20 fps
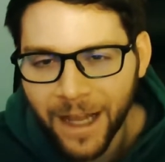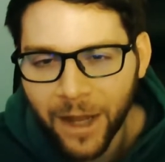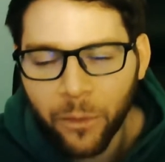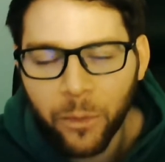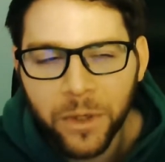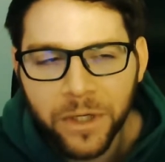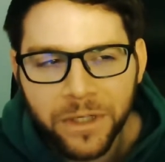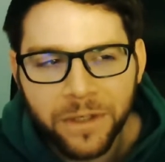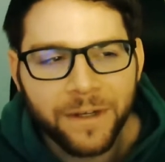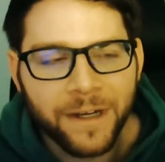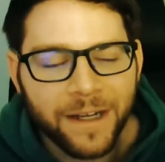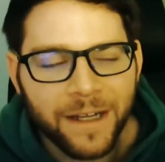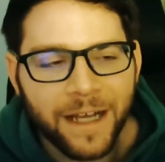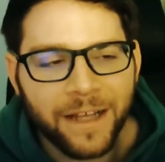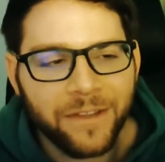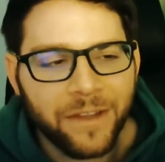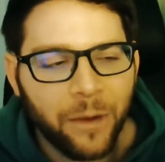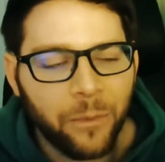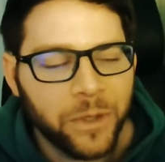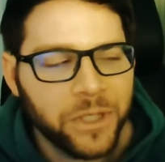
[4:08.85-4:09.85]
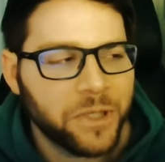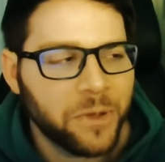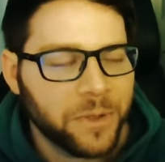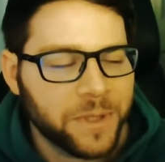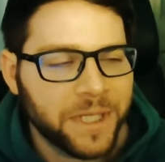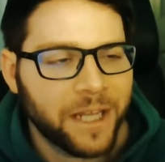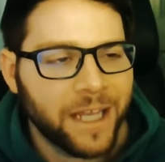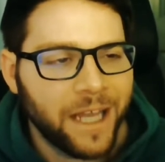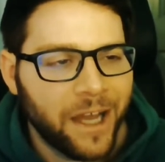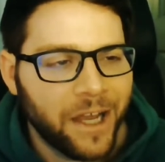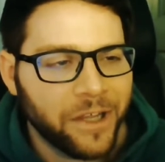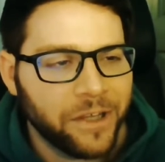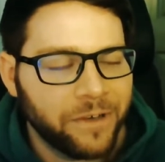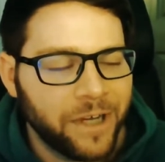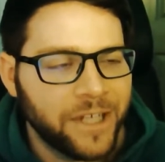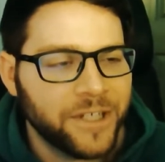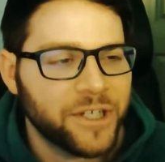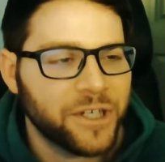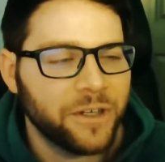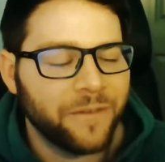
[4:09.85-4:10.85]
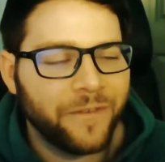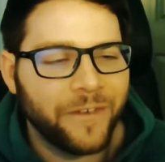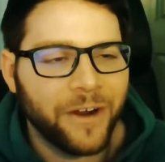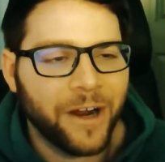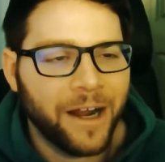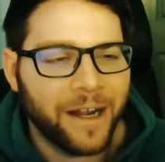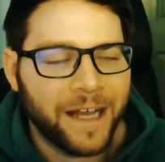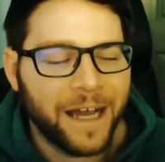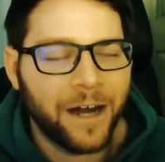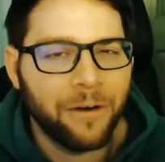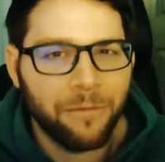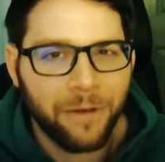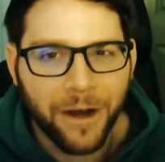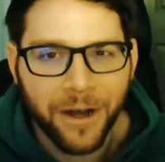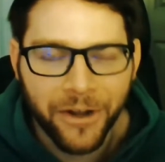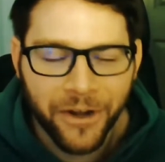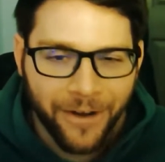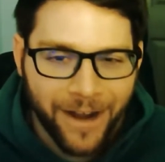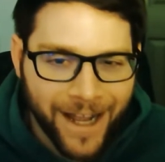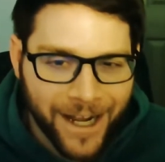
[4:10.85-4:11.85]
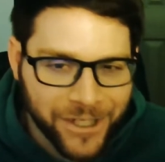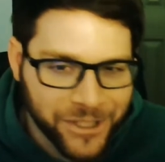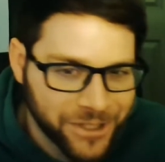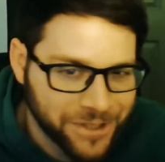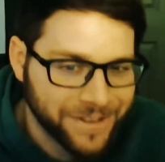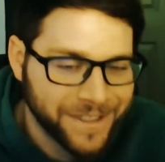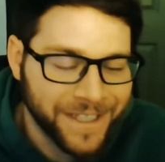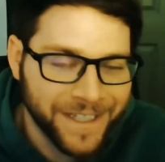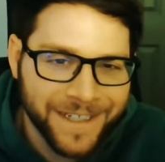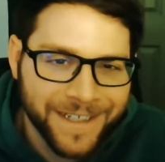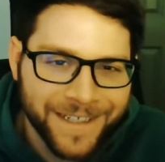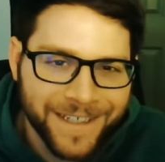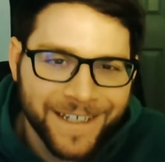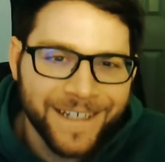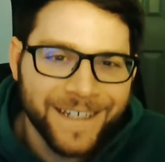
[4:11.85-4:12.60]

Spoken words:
I wish there was a calculation to figure out how long you're actually,